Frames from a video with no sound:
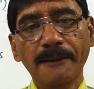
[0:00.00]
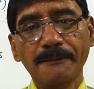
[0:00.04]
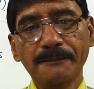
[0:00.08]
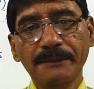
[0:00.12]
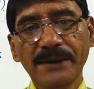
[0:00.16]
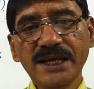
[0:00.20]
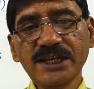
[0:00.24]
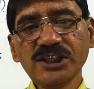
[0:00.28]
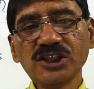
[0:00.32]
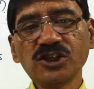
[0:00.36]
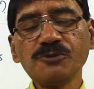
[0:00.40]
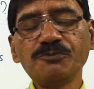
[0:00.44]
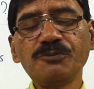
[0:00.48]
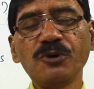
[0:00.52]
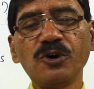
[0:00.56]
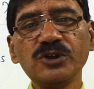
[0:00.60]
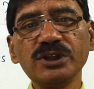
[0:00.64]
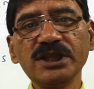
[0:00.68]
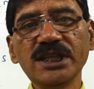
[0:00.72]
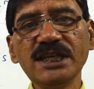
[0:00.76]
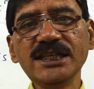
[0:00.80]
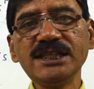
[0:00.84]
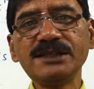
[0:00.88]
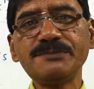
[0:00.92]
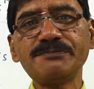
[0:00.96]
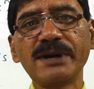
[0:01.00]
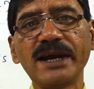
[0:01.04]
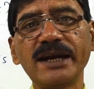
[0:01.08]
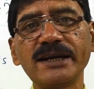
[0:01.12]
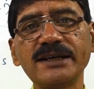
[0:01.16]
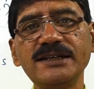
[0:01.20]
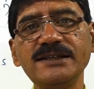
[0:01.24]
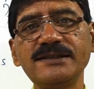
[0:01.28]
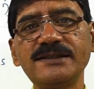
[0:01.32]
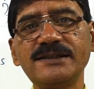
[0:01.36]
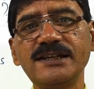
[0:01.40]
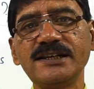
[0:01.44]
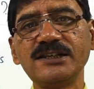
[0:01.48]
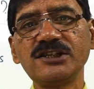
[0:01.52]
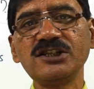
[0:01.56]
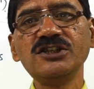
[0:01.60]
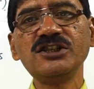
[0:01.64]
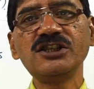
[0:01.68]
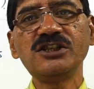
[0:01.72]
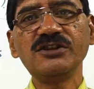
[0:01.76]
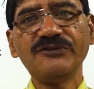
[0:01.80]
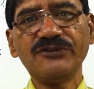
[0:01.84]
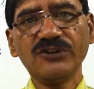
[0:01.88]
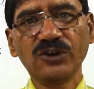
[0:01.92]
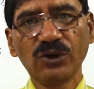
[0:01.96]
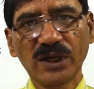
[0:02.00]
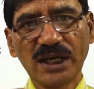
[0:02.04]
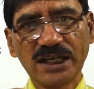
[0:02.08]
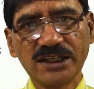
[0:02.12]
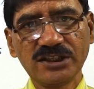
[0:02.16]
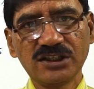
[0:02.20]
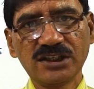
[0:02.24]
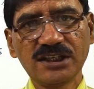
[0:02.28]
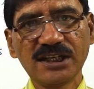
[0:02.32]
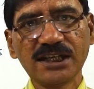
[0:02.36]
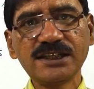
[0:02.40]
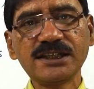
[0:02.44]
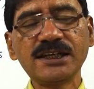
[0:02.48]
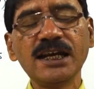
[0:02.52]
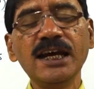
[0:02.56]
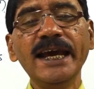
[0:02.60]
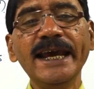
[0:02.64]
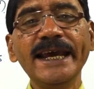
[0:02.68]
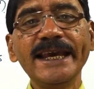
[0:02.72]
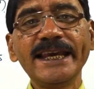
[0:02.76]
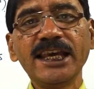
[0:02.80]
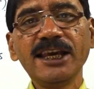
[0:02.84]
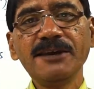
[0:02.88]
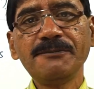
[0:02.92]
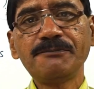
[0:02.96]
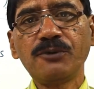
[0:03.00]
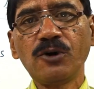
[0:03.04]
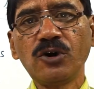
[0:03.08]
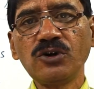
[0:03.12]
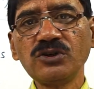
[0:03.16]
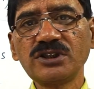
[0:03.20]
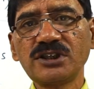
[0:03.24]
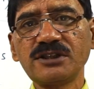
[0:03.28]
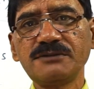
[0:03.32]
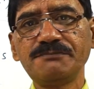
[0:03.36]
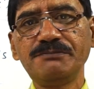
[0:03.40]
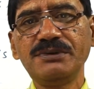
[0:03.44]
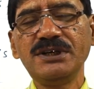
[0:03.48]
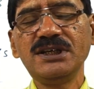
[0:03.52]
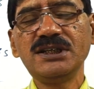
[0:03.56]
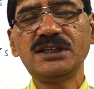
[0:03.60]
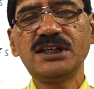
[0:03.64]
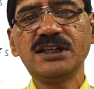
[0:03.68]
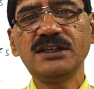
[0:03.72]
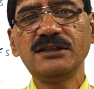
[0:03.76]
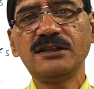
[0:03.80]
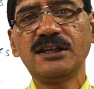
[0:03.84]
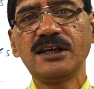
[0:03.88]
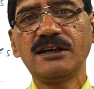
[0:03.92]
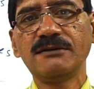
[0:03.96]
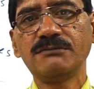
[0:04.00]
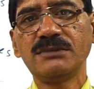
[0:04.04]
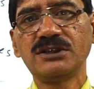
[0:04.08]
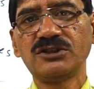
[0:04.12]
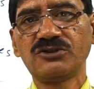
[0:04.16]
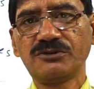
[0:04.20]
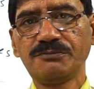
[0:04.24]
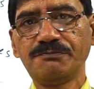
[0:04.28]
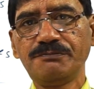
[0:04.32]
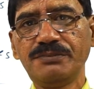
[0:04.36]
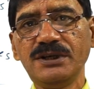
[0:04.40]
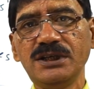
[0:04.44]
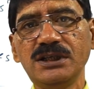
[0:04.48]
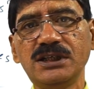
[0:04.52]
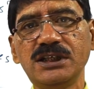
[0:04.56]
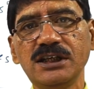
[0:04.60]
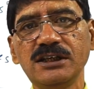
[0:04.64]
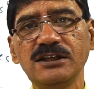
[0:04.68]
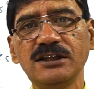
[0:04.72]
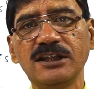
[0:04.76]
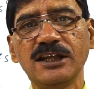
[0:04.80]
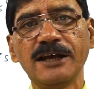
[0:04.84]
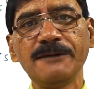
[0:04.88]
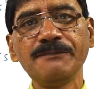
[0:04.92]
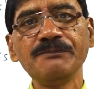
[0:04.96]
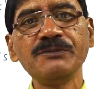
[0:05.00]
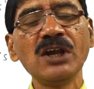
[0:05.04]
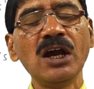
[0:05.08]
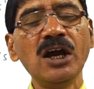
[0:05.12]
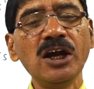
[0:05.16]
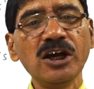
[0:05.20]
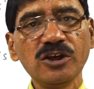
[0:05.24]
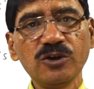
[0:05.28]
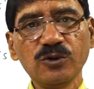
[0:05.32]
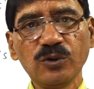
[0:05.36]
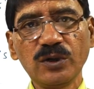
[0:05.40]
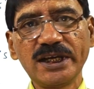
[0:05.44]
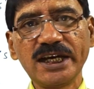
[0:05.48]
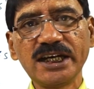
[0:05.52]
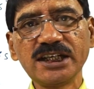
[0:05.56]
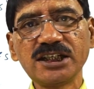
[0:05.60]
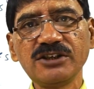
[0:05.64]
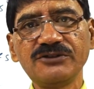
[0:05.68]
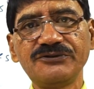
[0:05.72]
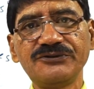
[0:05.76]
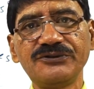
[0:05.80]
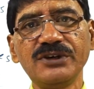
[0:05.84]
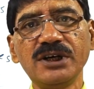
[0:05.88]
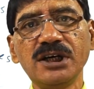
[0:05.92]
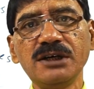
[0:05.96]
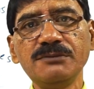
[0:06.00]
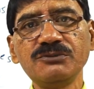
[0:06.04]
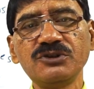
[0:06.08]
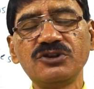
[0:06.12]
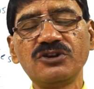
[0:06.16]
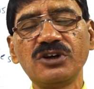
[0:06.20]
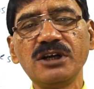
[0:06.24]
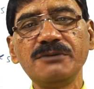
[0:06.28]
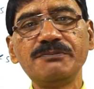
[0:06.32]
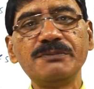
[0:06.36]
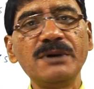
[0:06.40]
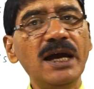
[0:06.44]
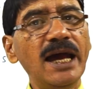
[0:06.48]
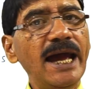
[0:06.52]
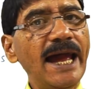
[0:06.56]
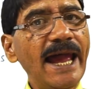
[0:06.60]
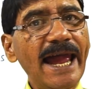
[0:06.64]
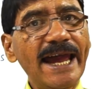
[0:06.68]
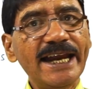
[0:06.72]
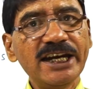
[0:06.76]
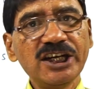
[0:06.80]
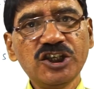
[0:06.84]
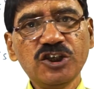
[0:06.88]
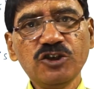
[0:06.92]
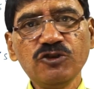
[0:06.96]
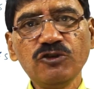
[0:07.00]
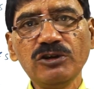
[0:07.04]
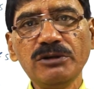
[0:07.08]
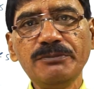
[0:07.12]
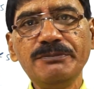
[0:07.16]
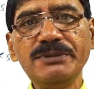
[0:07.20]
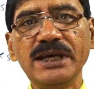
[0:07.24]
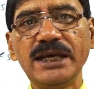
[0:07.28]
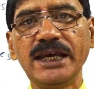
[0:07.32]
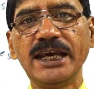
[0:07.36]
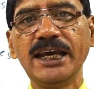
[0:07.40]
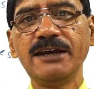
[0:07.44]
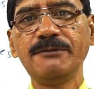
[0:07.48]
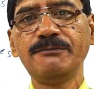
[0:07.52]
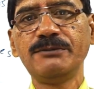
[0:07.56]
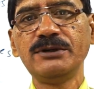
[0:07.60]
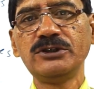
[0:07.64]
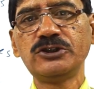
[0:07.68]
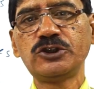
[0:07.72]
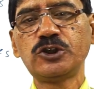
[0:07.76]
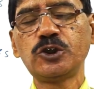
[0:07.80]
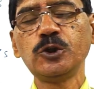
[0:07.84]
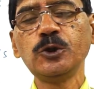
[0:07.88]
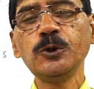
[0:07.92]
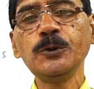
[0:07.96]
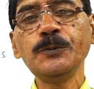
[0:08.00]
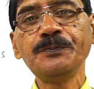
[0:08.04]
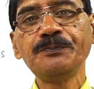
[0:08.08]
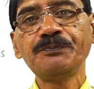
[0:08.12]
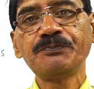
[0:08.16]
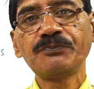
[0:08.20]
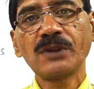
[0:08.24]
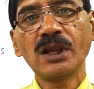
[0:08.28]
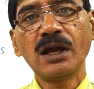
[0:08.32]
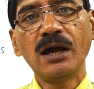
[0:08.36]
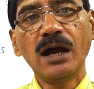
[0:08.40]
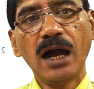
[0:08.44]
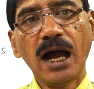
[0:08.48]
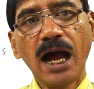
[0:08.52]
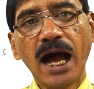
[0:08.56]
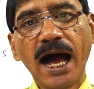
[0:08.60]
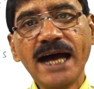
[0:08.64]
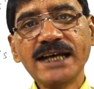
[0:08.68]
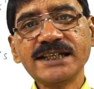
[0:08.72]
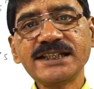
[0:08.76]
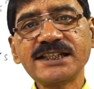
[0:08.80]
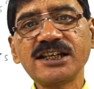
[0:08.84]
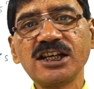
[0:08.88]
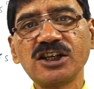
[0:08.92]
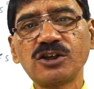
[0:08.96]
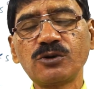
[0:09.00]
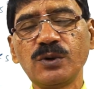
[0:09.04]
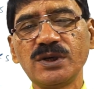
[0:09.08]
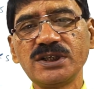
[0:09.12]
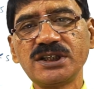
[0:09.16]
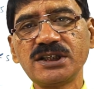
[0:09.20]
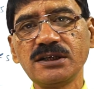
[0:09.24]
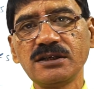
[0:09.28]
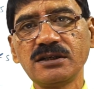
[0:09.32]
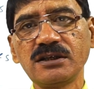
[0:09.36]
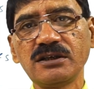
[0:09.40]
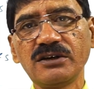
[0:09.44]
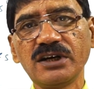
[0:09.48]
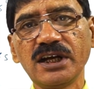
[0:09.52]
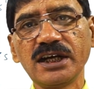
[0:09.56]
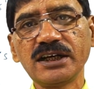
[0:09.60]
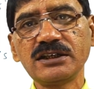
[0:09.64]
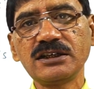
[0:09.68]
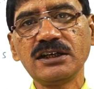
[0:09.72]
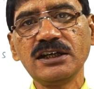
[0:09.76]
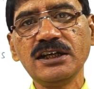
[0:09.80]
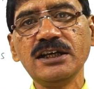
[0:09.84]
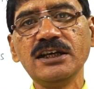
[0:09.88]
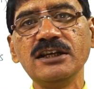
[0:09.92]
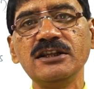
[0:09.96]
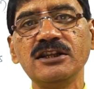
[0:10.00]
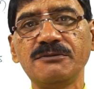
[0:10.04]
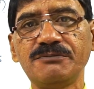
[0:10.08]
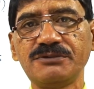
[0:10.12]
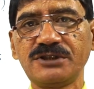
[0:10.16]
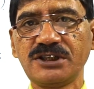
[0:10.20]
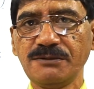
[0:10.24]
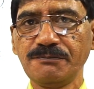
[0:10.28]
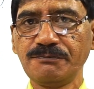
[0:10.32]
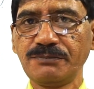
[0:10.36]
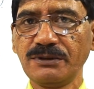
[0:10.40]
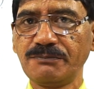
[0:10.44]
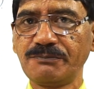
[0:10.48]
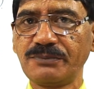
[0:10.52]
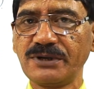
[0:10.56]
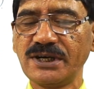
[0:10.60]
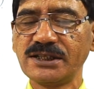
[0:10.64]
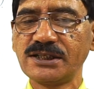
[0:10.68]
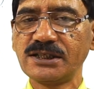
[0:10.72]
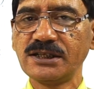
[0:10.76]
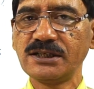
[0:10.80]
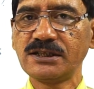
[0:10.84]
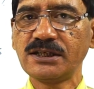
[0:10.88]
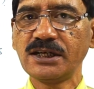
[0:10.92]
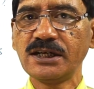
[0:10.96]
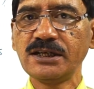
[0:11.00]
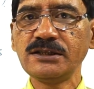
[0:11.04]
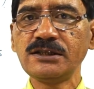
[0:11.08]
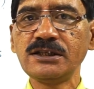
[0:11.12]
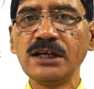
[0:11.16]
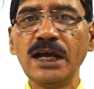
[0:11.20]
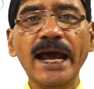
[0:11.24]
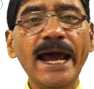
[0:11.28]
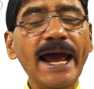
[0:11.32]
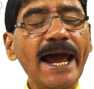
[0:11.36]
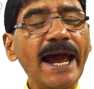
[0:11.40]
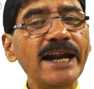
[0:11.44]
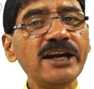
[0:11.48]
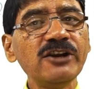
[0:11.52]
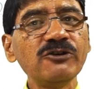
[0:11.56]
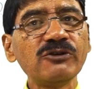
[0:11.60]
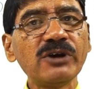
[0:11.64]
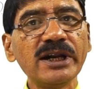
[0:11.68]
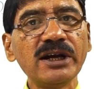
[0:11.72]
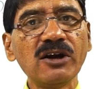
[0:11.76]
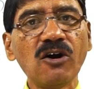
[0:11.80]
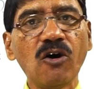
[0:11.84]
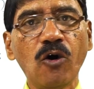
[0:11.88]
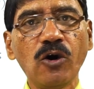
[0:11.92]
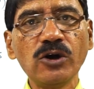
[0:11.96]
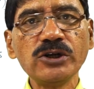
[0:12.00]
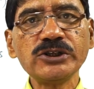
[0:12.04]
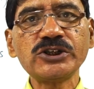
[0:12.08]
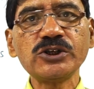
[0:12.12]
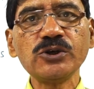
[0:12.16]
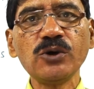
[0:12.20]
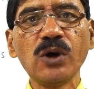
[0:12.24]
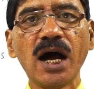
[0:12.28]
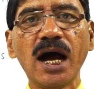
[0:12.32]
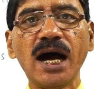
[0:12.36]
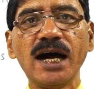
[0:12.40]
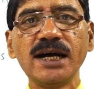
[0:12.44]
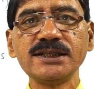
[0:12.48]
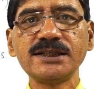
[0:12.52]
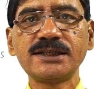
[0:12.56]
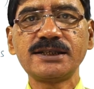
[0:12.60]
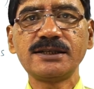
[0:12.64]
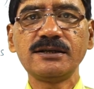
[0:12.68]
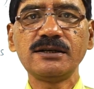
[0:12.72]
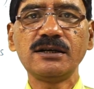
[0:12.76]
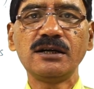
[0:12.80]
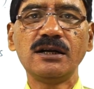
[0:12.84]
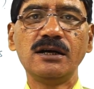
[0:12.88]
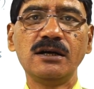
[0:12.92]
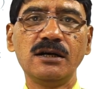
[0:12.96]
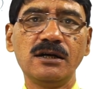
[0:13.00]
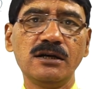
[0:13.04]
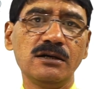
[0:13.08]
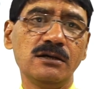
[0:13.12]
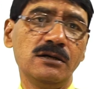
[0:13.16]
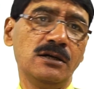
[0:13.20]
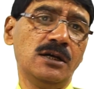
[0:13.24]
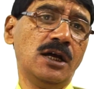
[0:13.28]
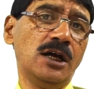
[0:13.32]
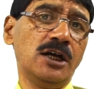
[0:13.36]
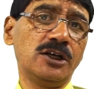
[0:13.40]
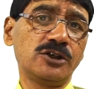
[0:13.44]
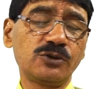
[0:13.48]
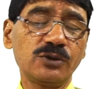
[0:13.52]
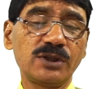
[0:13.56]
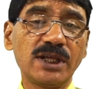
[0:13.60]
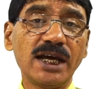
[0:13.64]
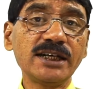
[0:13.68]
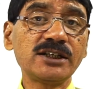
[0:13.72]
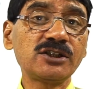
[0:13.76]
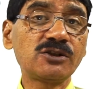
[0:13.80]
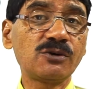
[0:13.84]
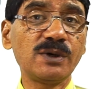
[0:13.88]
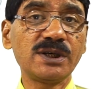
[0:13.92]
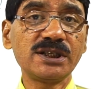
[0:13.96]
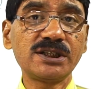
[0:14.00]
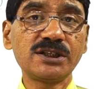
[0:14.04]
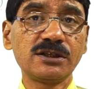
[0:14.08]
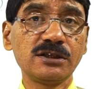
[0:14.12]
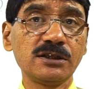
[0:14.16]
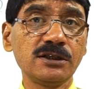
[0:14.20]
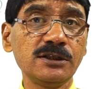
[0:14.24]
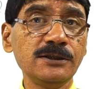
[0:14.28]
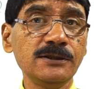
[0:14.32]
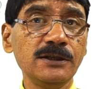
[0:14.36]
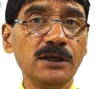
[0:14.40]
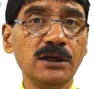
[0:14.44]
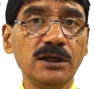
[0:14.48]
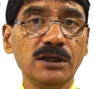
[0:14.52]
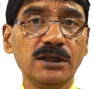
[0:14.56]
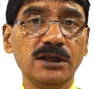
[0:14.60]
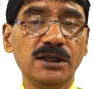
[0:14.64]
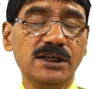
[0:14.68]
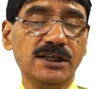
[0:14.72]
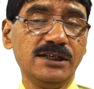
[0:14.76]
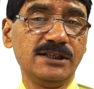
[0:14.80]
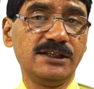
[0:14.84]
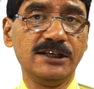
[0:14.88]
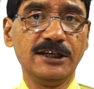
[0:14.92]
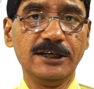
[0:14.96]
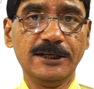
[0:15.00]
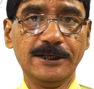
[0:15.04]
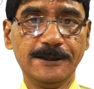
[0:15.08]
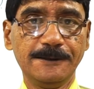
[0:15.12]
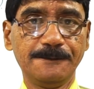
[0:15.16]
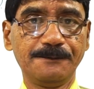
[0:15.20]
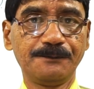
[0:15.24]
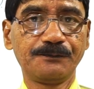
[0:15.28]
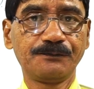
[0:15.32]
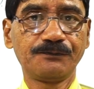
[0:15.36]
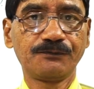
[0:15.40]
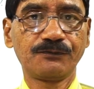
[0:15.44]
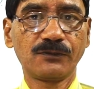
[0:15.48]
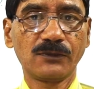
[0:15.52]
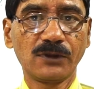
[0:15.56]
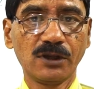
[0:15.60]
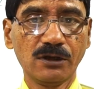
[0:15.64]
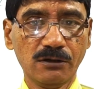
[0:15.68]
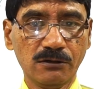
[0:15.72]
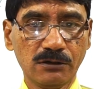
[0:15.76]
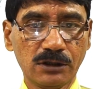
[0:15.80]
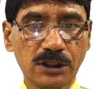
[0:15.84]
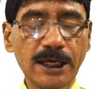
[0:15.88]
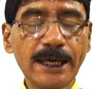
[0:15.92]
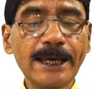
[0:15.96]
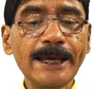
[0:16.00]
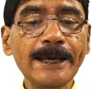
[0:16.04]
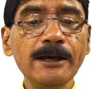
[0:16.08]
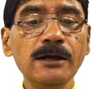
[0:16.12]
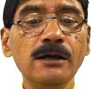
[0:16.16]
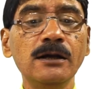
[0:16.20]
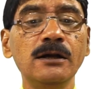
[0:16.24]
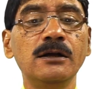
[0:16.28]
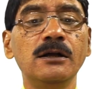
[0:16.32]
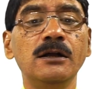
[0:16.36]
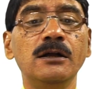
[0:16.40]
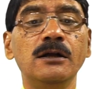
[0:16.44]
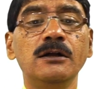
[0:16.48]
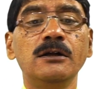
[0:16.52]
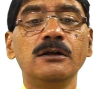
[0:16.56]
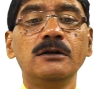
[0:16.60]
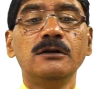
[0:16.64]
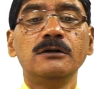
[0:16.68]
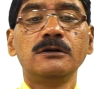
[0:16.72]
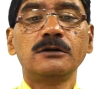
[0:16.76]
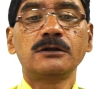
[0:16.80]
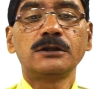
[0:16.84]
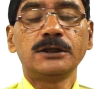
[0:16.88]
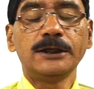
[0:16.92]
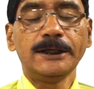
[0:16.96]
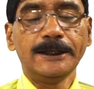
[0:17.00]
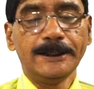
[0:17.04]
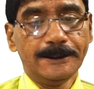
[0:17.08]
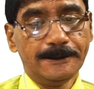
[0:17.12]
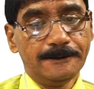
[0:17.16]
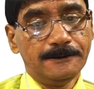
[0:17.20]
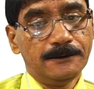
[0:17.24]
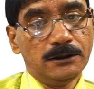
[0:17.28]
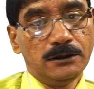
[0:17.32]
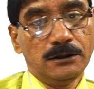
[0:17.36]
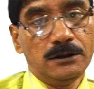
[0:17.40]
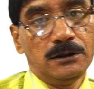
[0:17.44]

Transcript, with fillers: Based upon these practice sessions, if you can just keep on repeating them and repeating them, you will get a firm grip and you will be able to ask a question correctly in the simple present tense and you can also answer uh, to that question easily. Okay? Okay.